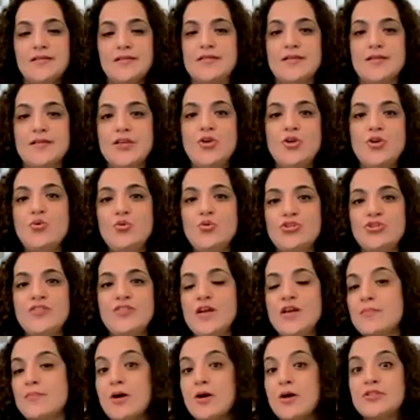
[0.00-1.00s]
huge
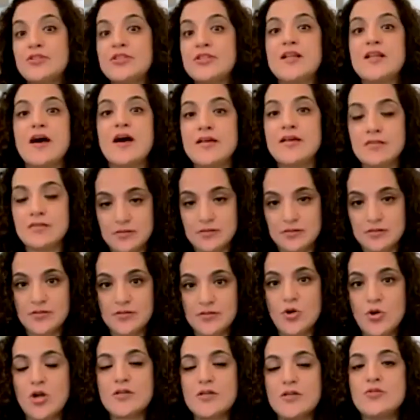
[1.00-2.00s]
thing about denial,
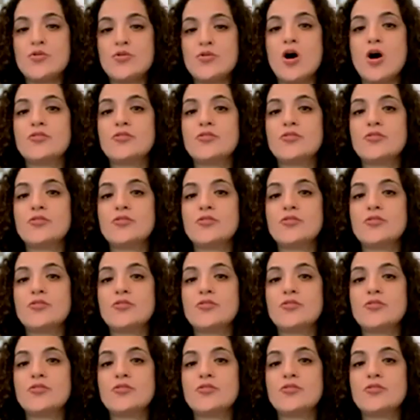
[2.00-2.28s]
not